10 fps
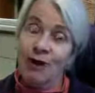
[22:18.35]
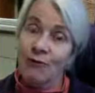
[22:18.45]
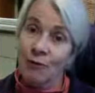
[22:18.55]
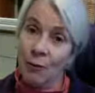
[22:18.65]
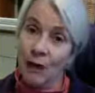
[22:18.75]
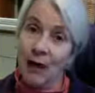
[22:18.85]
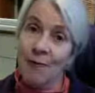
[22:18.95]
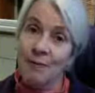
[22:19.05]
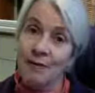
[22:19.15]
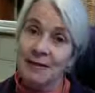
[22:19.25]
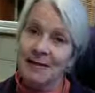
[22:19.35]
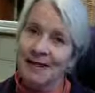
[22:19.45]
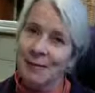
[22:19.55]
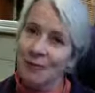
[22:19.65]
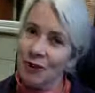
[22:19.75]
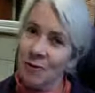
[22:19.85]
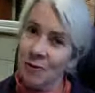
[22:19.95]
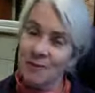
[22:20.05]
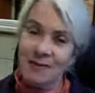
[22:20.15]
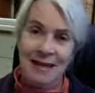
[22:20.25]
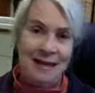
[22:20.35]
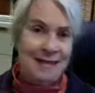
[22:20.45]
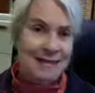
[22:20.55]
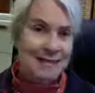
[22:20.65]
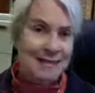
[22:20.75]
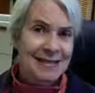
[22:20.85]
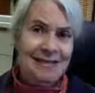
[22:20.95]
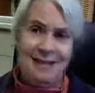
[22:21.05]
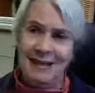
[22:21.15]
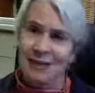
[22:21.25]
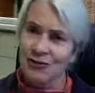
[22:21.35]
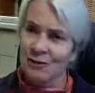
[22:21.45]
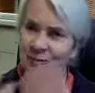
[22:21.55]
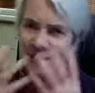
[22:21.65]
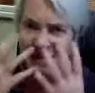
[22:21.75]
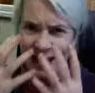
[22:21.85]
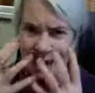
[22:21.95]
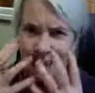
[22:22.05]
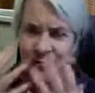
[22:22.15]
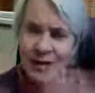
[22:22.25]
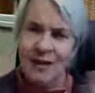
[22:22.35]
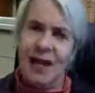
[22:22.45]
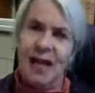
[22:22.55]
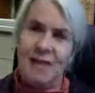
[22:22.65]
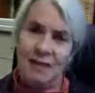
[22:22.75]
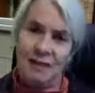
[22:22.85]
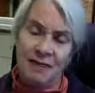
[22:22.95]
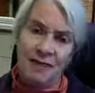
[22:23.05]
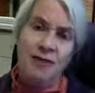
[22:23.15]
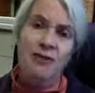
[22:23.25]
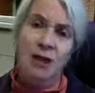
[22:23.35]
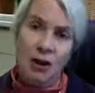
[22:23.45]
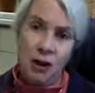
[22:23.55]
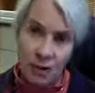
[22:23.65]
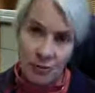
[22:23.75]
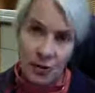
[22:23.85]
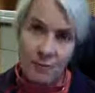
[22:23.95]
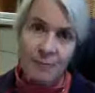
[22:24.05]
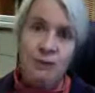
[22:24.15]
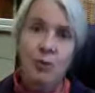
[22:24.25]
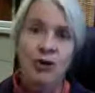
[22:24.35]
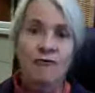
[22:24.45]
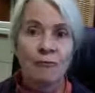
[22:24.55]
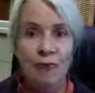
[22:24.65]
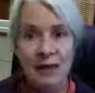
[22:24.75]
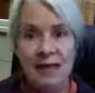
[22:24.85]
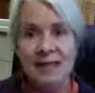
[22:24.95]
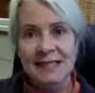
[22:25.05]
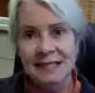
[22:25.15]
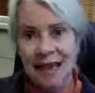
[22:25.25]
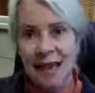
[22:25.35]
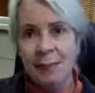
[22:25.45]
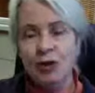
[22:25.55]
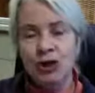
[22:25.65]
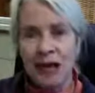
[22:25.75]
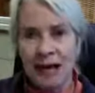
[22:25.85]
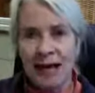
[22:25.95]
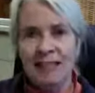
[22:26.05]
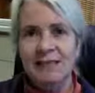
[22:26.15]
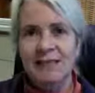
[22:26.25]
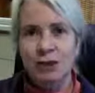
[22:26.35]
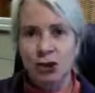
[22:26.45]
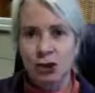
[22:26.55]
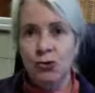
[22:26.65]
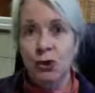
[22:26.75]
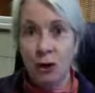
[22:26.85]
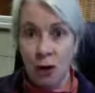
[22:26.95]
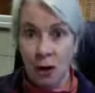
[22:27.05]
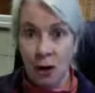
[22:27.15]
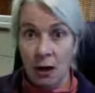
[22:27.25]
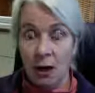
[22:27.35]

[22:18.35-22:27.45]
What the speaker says: You know what happens. They get problems, they get diseases, they get troubles, they can't breathe. There's a lot of problems when you've bred the same genetics for too long.